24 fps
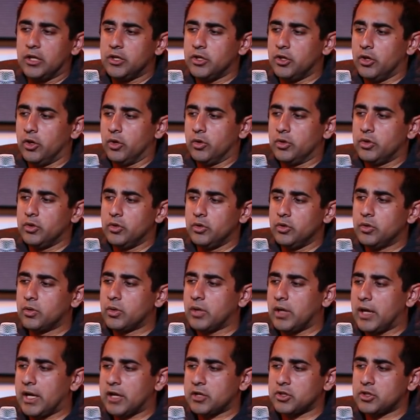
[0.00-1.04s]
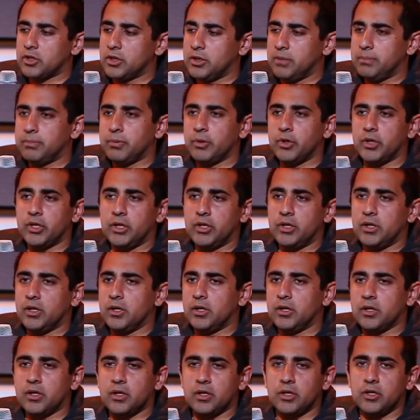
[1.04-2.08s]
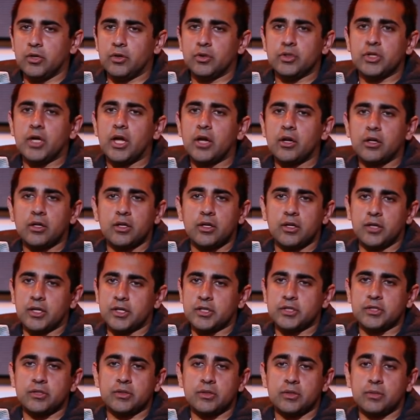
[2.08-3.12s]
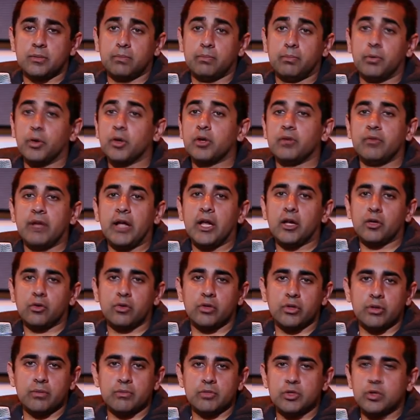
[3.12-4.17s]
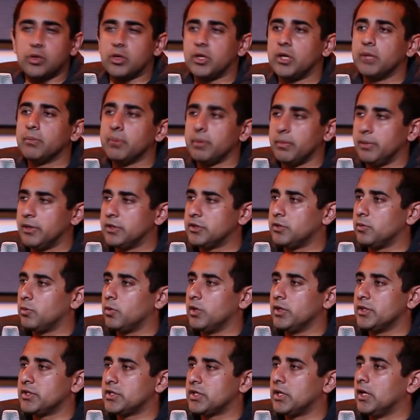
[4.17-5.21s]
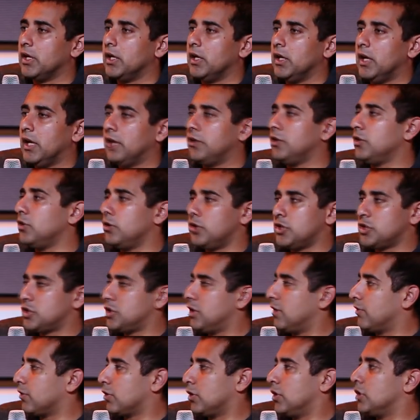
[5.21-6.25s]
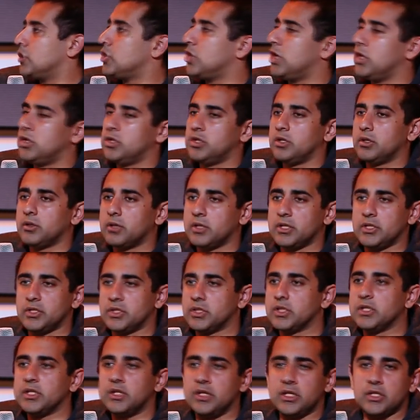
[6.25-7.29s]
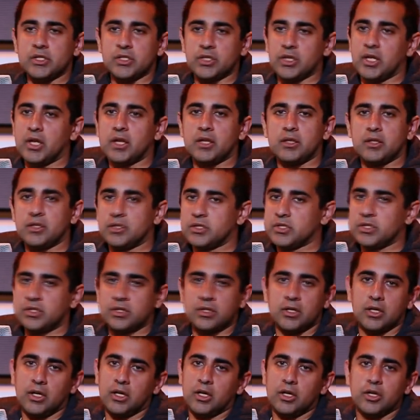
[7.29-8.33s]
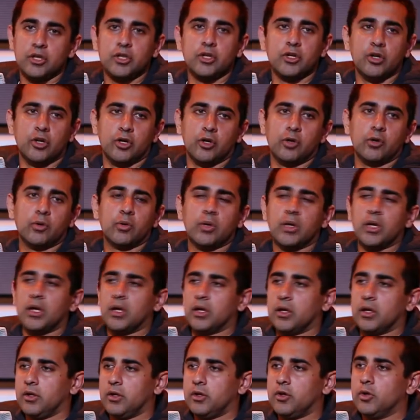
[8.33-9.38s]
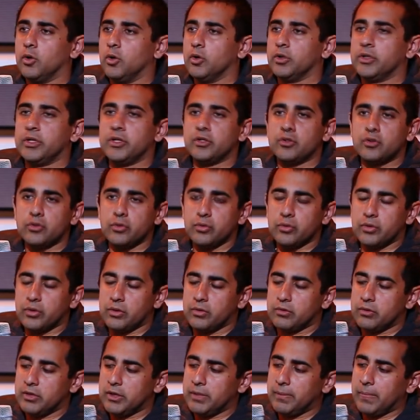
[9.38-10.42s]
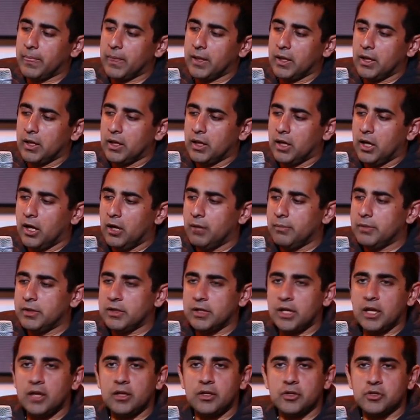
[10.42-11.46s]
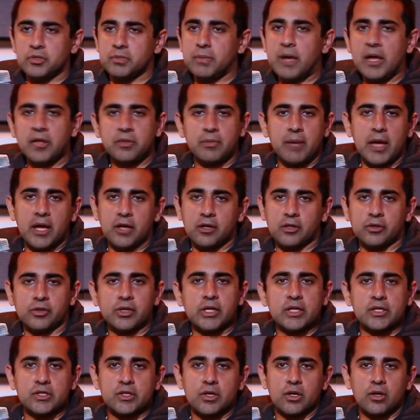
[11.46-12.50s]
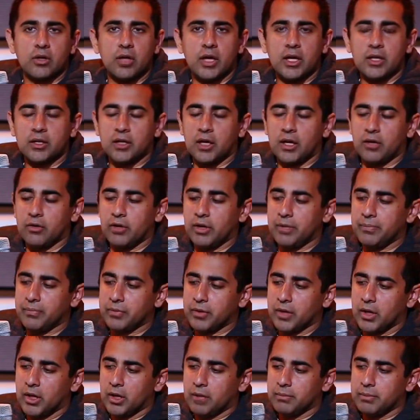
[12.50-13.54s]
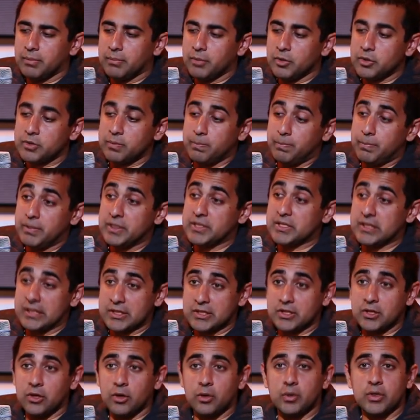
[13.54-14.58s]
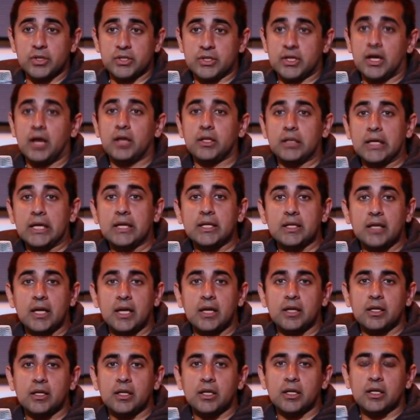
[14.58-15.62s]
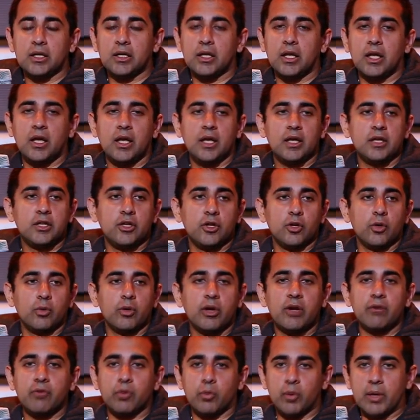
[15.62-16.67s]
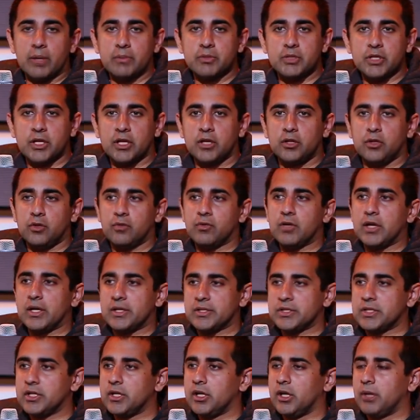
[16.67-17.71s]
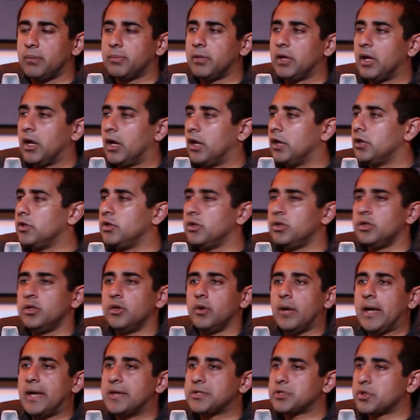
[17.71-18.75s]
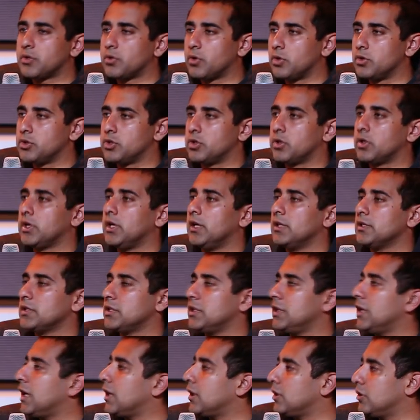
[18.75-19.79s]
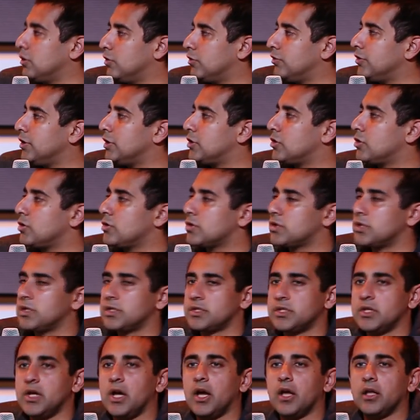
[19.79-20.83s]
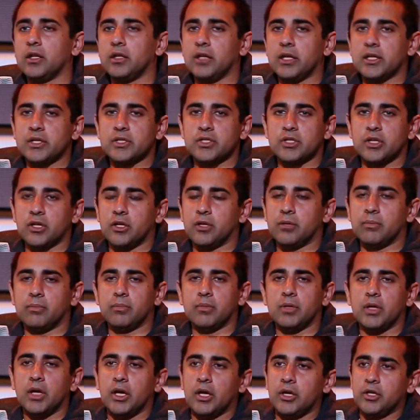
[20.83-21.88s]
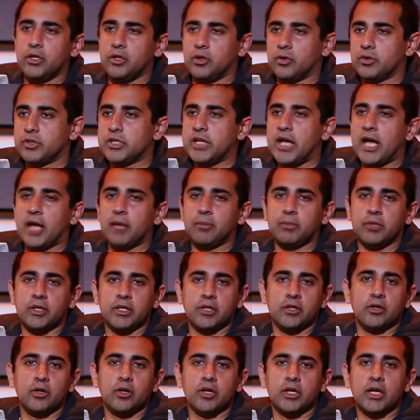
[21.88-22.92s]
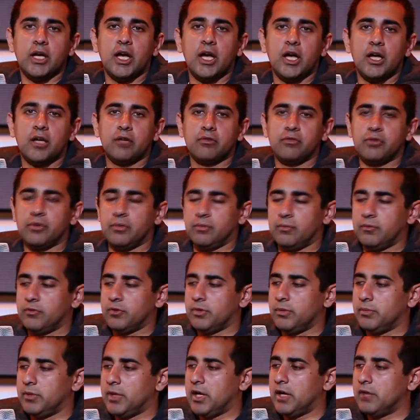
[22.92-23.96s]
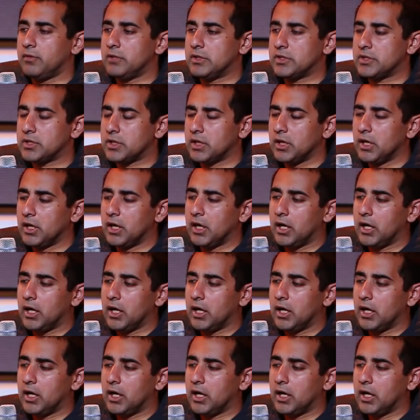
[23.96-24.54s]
you know, you could actually put in, you know, Donald Knuck's book of algorithms, you could implement it once, and then you're just never going to change it because it is like this, you know, golden truth, right? And there's mathematical things that are like that, right? But most business code is not like that. Like, you know, whatever website you've got set up, you know, as it grows, you're constantly adding new features. It's not like some, you know, tablet on high from the heavens.